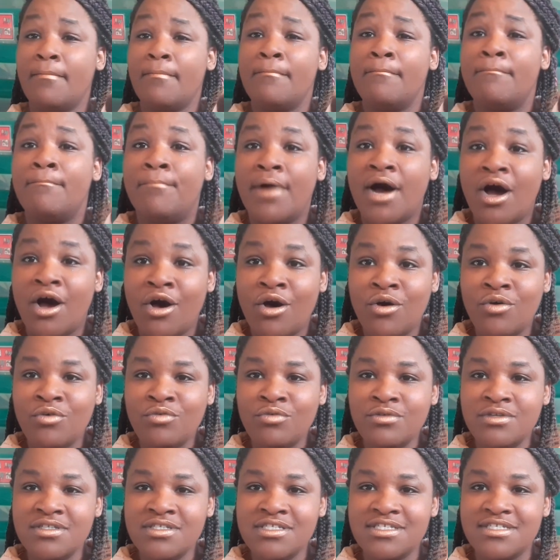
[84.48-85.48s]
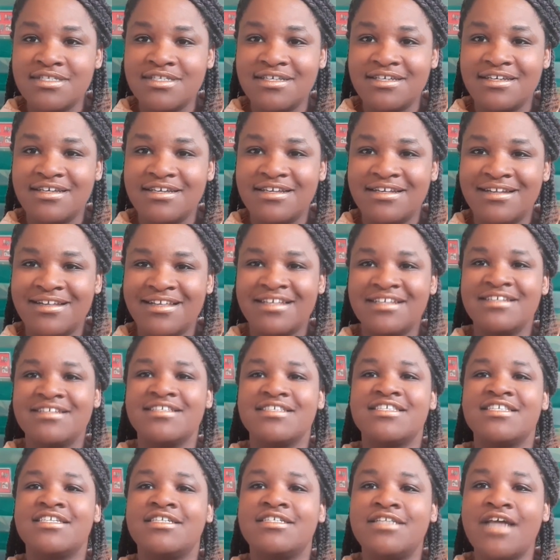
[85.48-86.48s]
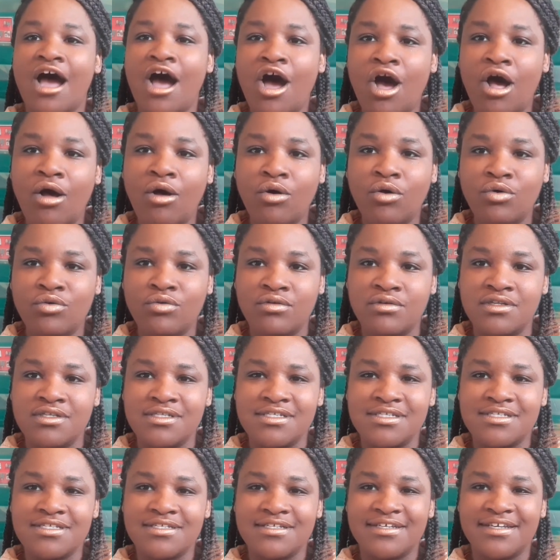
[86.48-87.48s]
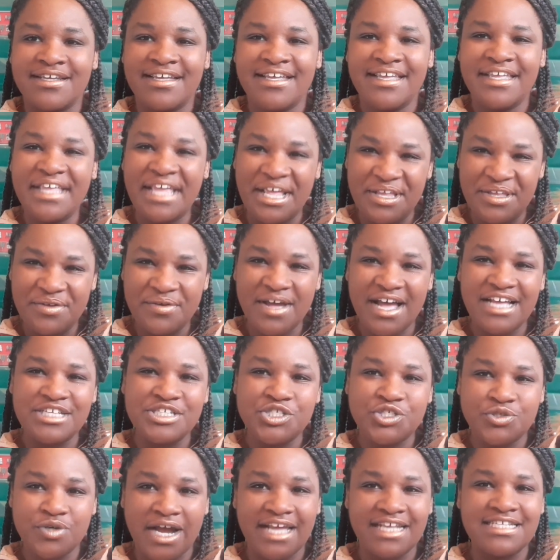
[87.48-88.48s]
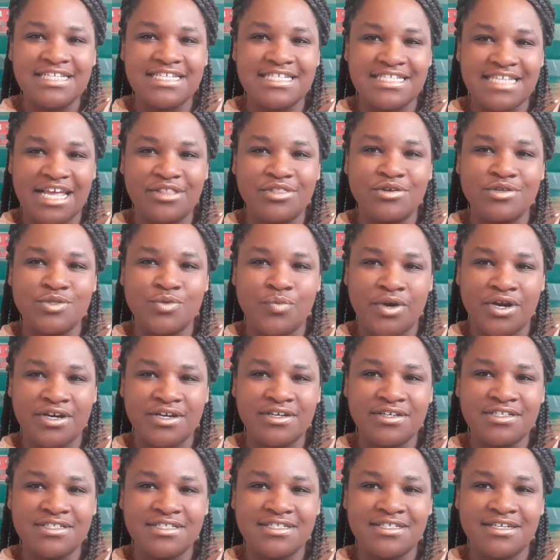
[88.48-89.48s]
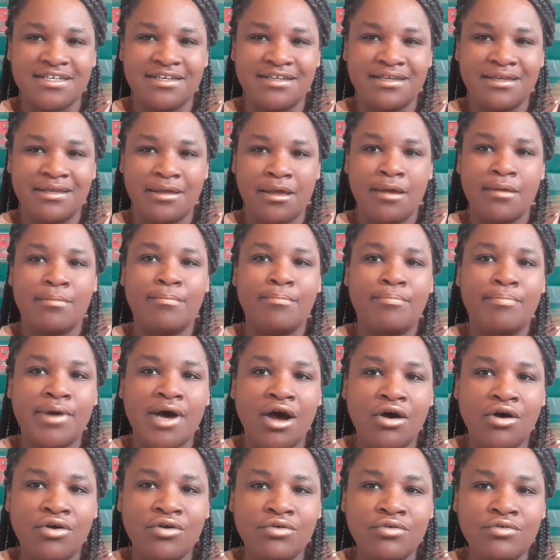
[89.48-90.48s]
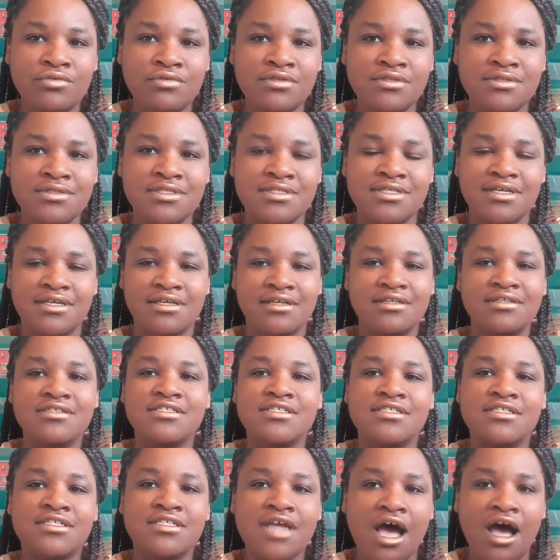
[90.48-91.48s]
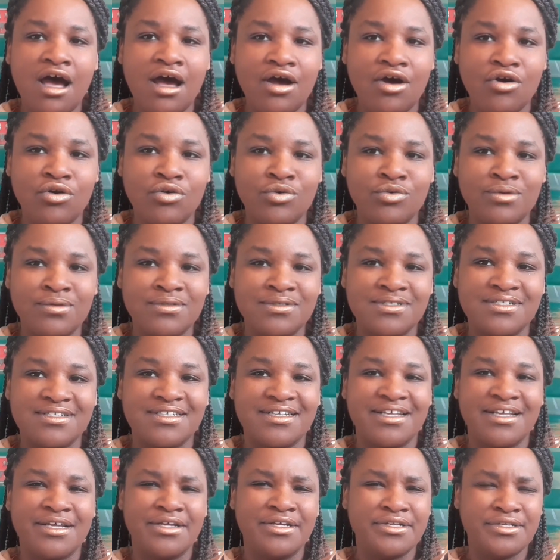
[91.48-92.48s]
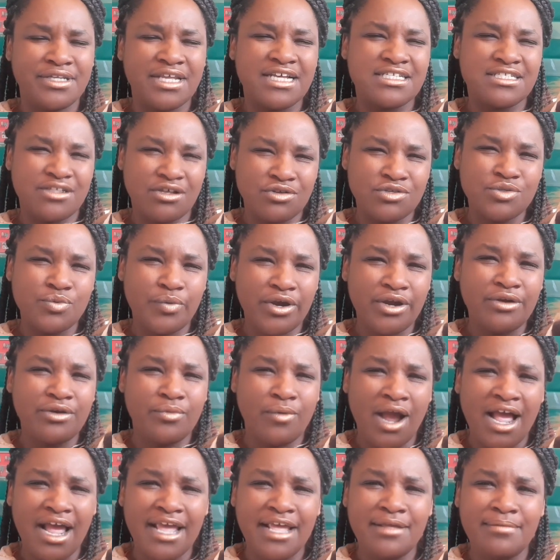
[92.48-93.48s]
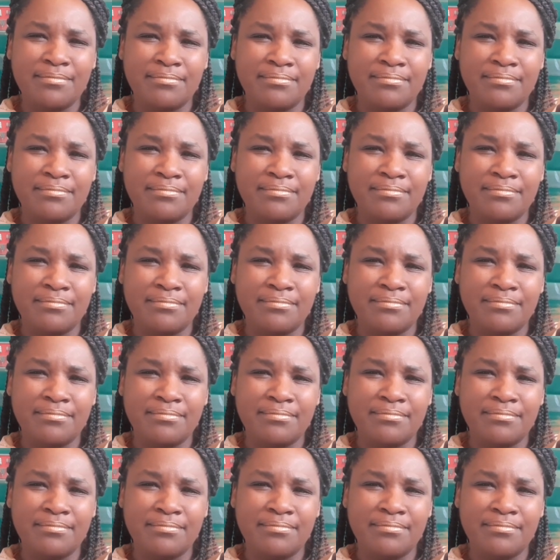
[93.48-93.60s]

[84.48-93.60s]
Bones, stones. Can you guys try to say those words? Bones, stones. Does those words rhyme?